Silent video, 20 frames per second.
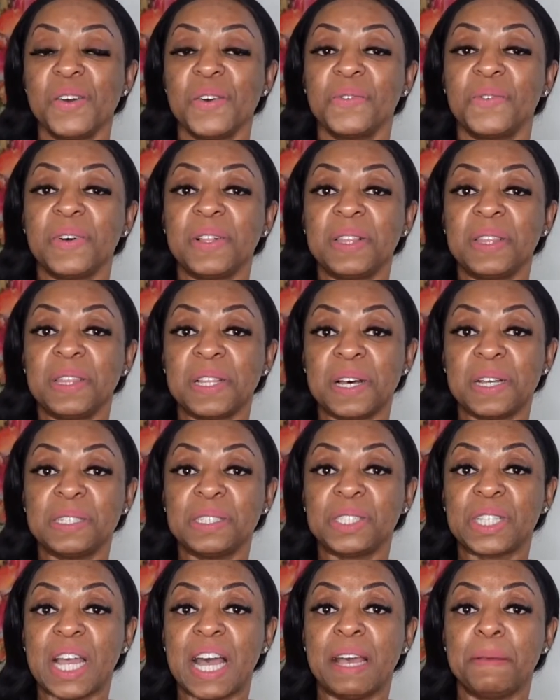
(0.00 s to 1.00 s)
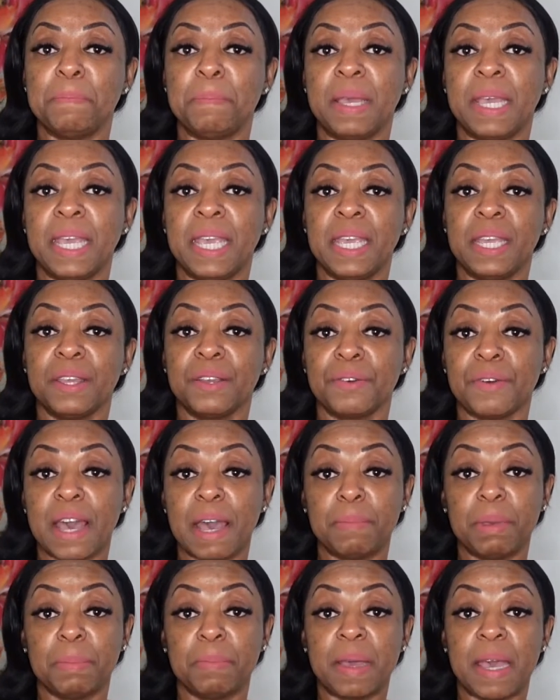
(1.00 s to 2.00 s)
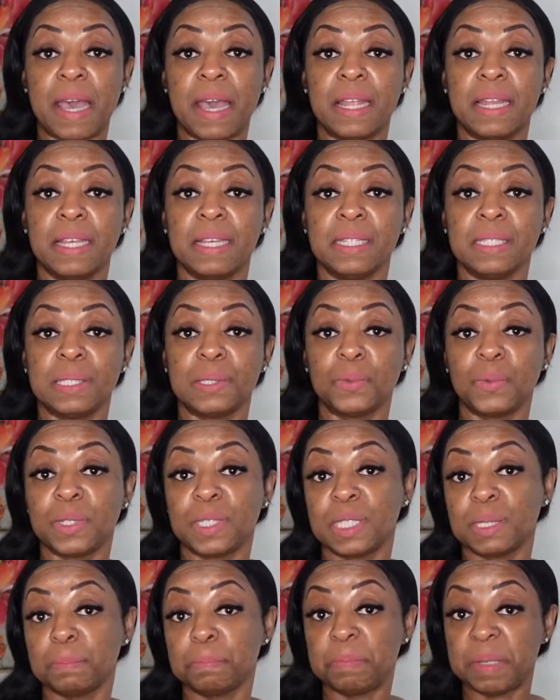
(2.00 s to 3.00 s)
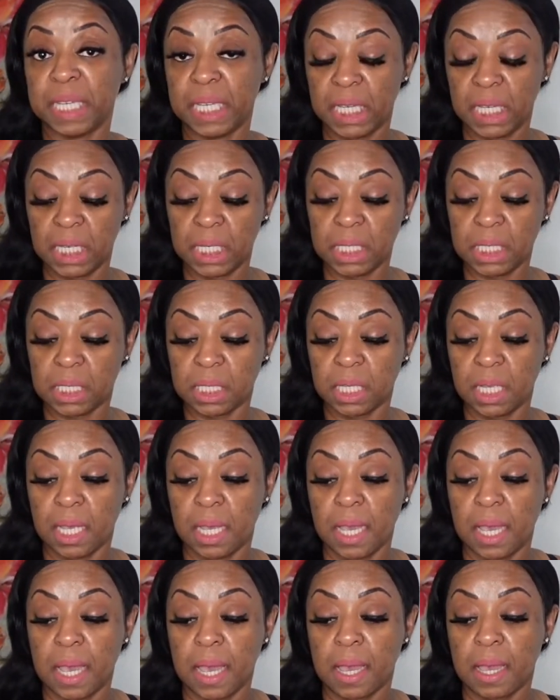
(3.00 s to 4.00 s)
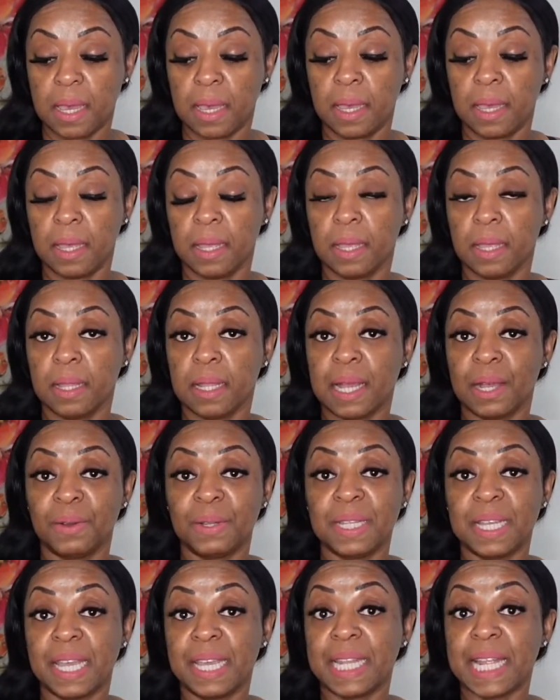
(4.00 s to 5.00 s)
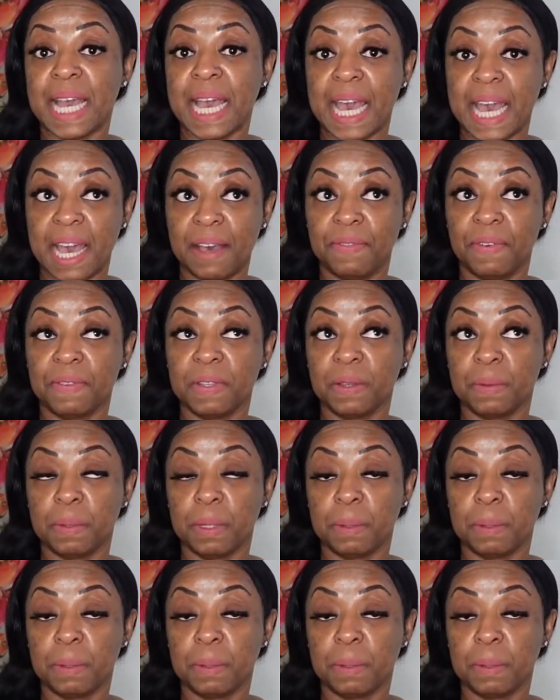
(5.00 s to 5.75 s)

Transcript: for lunch I made Krabby Patties with some peas and I only ate half of the